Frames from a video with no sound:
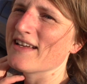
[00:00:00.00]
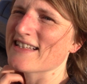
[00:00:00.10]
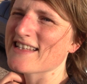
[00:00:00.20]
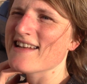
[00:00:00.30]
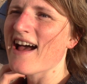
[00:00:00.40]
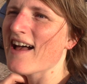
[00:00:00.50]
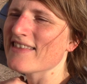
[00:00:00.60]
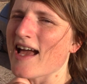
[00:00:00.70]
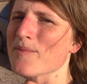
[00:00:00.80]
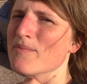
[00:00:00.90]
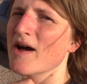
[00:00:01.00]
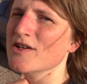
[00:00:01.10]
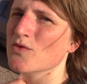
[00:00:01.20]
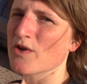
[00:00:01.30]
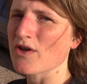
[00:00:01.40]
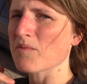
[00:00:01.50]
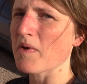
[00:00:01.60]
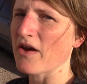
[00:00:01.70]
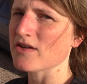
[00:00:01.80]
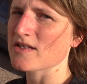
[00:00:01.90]
it's not that much when you
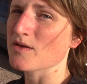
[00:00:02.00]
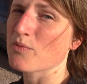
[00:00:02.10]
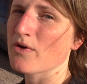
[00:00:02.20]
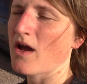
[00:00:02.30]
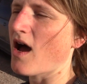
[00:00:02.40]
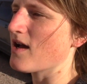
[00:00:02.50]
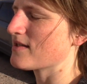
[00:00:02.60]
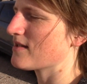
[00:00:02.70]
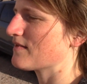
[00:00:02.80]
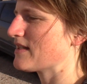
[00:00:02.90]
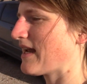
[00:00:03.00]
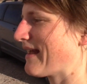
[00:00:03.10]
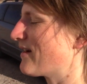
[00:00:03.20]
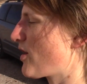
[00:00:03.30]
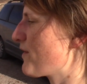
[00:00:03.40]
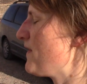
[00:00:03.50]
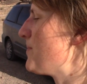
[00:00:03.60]
compare it to the cost of staying at an RV